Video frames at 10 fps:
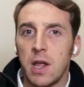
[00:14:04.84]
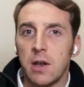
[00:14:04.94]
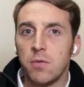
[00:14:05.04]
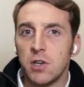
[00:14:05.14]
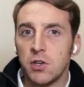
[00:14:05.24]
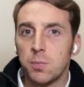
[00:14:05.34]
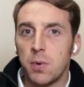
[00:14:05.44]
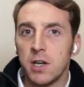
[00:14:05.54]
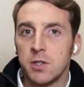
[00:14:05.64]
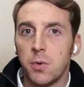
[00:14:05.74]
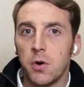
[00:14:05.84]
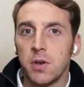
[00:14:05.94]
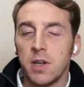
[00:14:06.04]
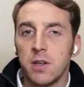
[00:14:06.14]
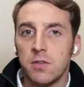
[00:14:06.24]
at which price
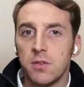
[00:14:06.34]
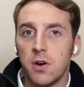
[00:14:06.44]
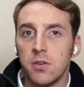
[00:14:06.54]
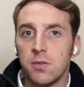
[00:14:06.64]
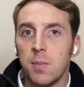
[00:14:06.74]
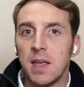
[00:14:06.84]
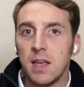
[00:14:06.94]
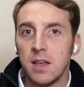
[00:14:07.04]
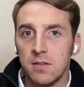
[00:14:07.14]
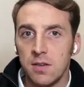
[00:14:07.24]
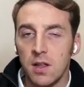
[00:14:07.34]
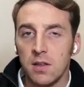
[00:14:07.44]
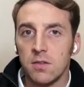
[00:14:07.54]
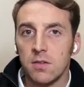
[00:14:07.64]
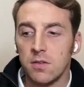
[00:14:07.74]
point it starts making
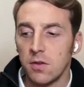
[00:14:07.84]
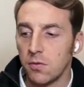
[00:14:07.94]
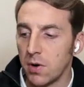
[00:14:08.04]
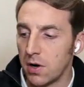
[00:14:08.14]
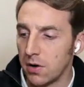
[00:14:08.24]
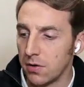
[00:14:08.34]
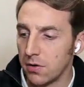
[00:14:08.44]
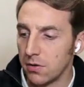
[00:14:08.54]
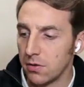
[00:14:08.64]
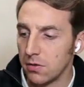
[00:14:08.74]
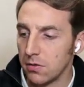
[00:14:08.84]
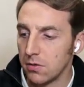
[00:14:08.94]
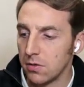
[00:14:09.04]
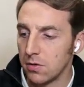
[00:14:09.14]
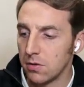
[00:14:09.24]
sense? Where
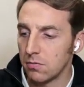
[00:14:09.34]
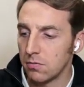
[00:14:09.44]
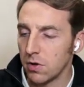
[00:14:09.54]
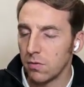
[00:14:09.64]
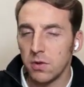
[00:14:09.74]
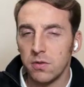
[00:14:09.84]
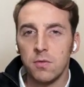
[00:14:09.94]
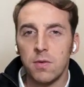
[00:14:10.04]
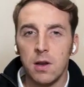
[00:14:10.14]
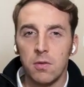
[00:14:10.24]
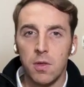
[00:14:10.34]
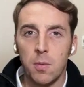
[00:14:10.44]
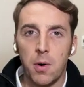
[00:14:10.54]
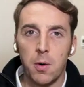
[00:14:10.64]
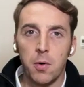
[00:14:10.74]
what's the value of an
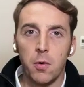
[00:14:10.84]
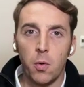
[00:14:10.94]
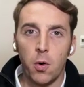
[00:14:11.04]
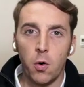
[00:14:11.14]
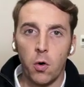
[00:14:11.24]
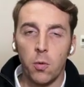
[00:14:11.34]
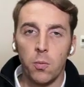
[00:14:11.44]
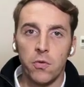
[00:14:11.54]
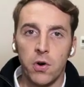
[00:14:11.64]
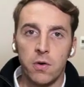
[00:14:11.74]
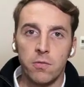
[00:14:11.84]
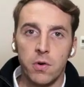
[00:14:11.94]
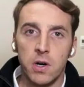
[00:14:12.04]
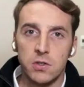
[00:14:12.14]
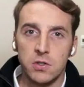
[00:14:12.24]
apartment or a home
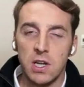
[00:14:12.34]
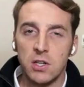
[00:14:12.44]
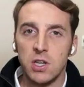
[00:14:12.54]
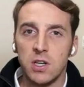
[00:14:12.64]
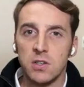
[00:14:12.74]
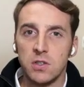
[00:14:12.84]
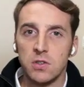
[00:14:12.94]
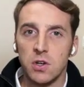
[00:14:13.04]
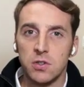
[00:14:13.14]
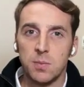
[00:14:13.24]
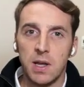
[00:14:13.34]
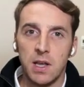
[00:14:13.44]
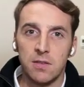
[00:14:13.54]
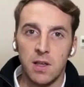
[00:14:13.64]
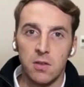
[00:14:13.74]
where staging starts
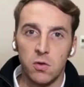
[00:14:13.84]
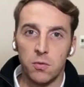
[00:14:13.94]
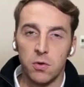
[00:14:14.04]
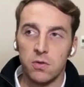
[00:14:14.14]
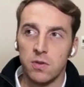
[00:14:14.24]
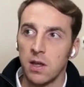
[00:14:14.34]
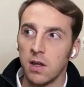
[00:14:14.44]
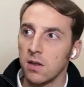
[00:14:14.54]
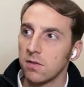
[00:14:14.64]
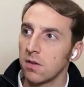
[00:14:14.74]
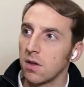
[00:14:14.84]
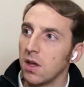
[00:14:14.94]
making sense? Or would you say it's